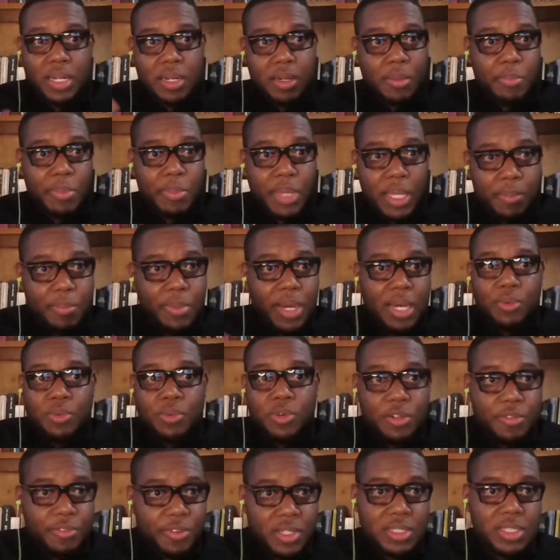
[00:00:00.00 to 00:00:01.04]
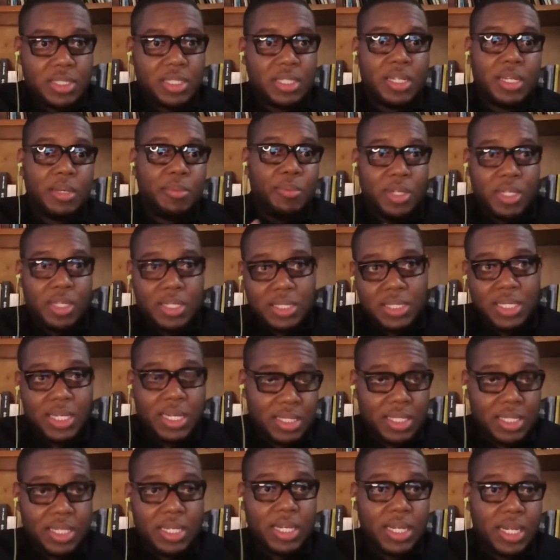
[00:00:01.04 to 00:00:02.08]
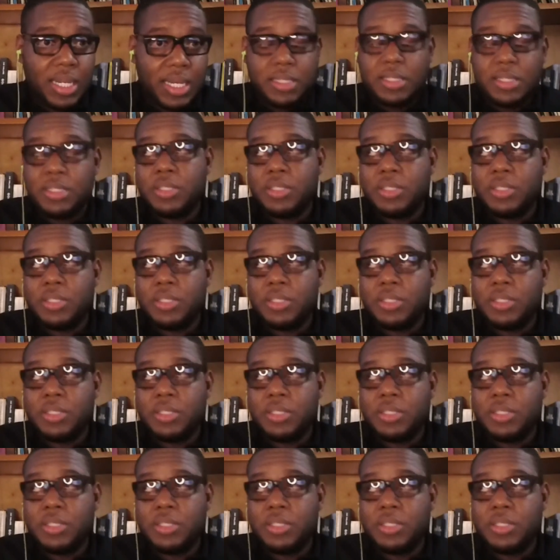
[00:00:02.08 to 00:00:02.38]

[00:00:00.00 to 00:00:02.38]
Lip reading: and a big bad wolf until their money starts to decline.